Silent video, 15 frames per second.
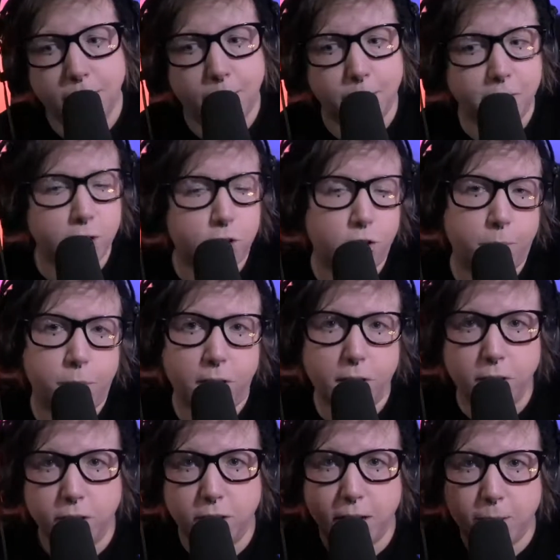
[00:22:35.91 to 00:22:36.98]
I'm
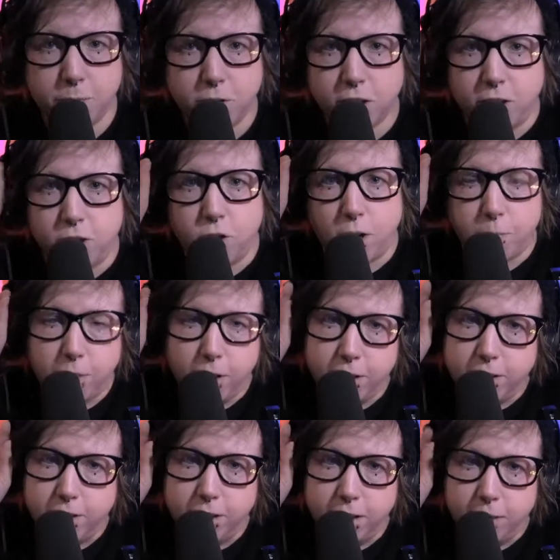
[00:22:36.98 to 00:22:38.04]
just gonna drop a
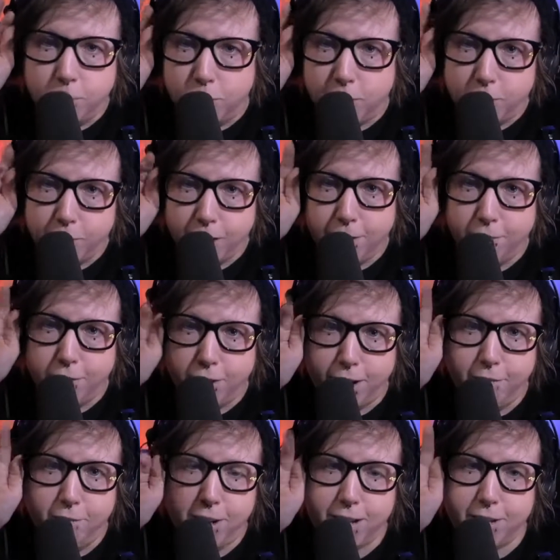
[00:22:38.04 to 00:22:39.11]
little brainwave that
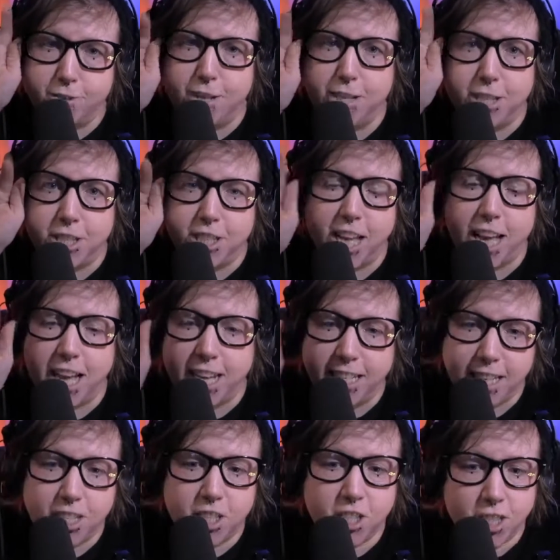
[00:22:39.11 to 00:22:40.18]
I've literally just had.
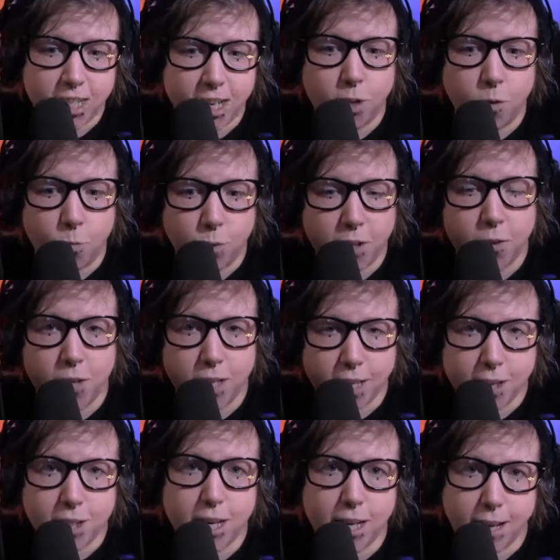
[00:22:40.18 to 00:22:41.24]
It's just like we could
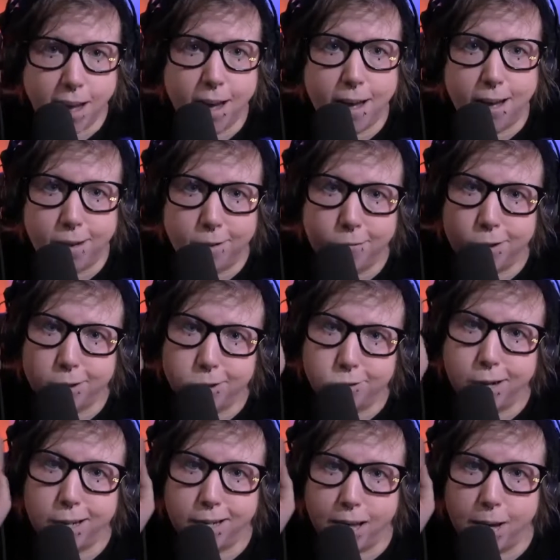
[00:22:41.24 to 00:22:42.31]
easily have a
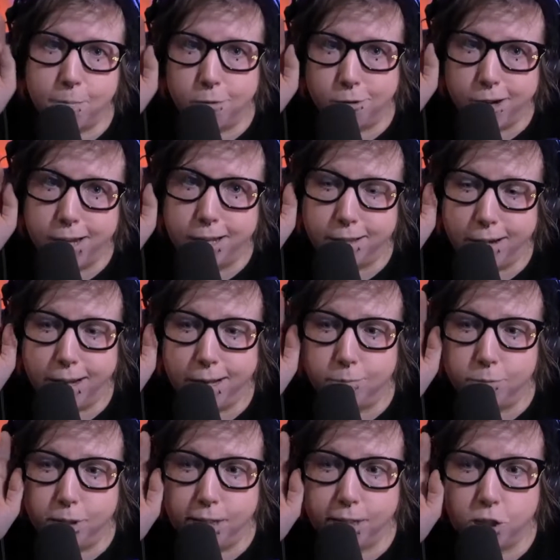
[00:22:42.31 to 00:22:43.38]
drag cabaret at the
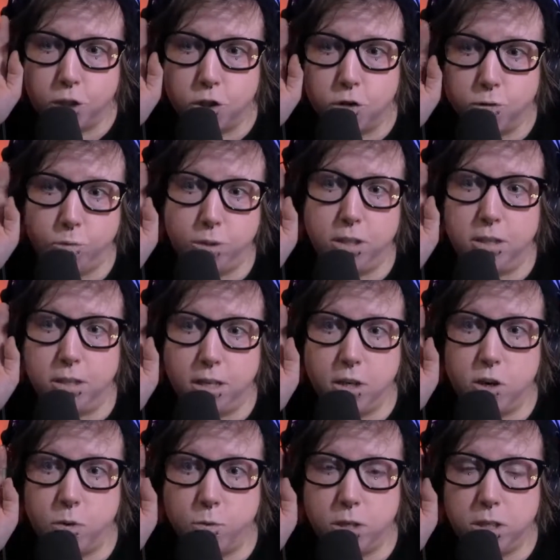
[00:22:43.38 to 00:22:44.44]
library because no one does it.
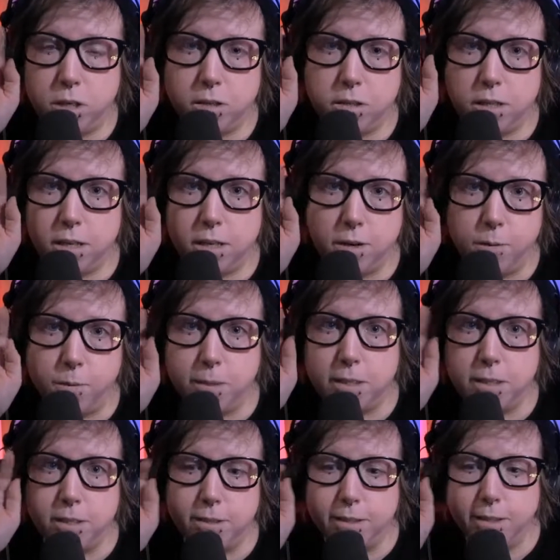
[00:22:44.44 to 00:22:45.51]
No one does it. No one
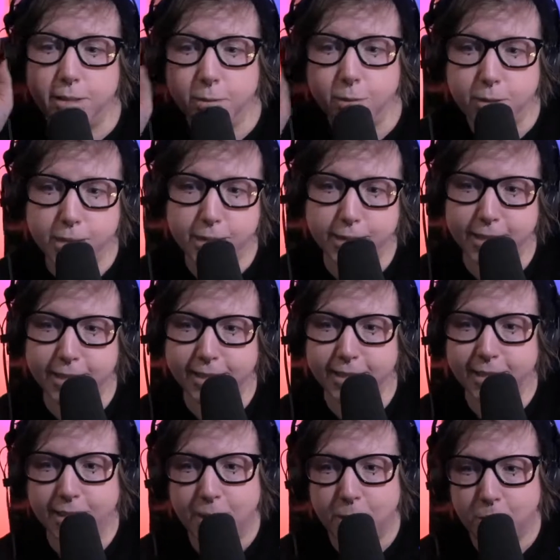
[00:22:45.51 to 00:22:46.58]
does it. No one does it.
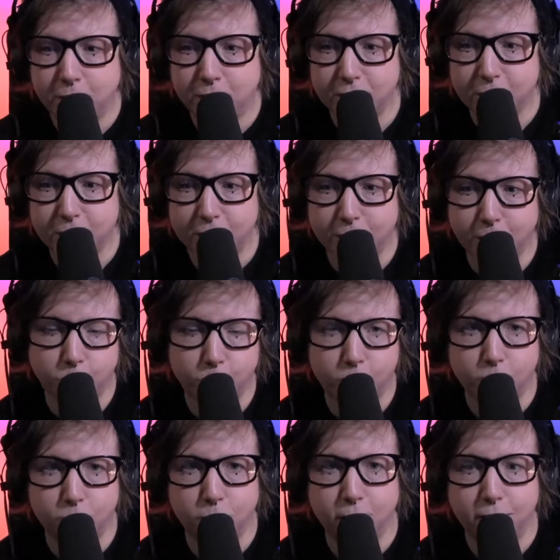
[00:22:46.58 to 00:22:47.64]
We just need someone
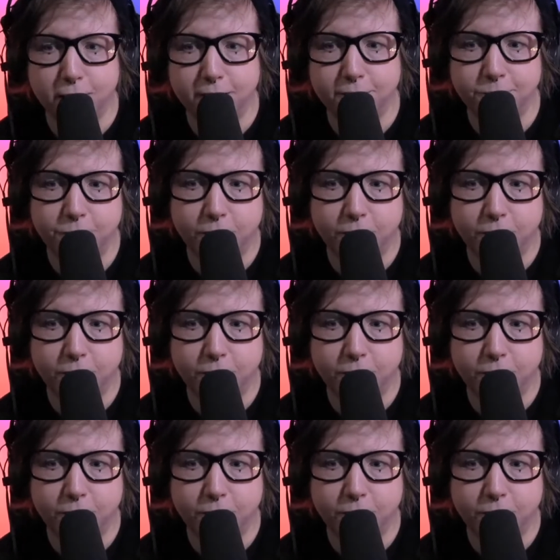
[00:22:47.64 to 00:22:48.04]
to run it.